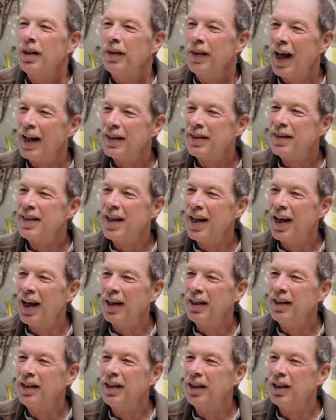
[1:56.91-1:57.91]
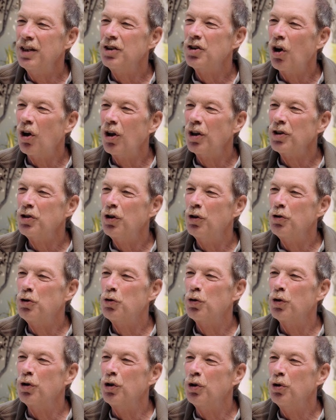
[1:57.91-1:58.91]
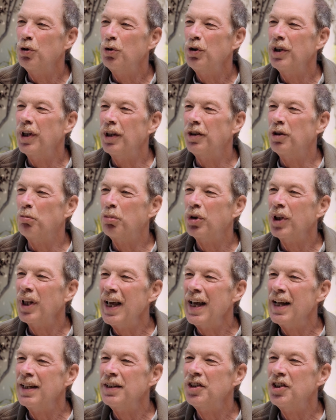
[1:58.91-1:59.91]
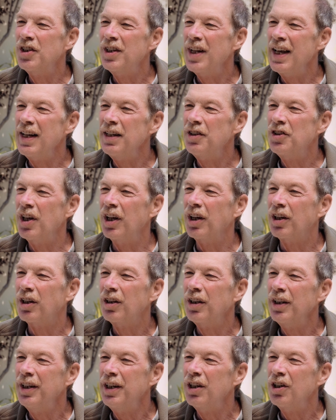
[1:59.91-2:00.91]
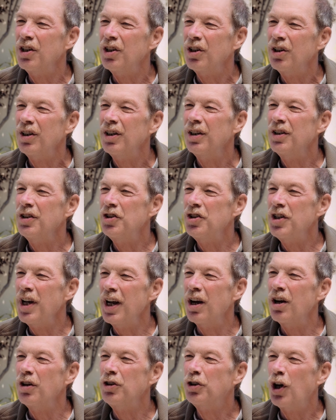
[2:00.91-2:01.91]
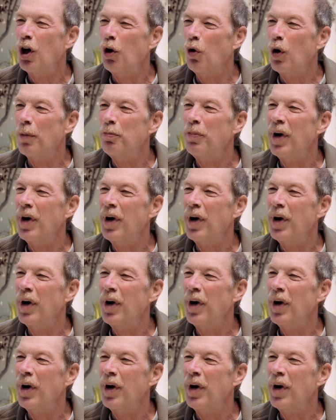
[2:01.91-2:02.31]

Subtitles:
That said, it is also true that the plan states a clear, shared co-op